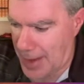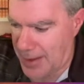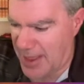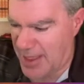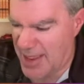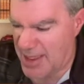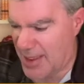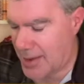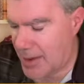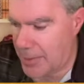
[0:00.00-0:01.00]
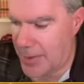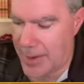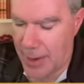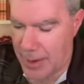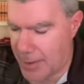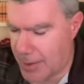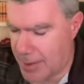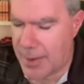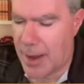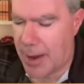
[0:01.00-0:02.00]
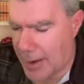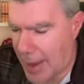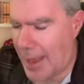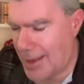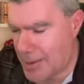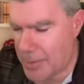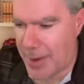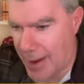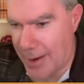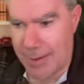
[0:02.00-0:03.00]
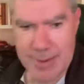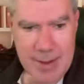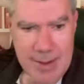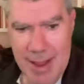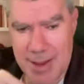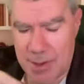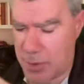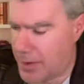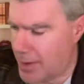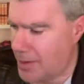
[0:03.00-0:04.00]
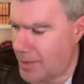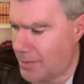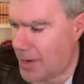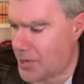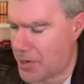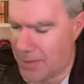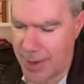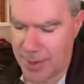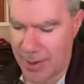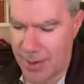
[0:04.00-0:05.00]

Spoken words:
think this is going to be not as bad as the last one that you mentioned. But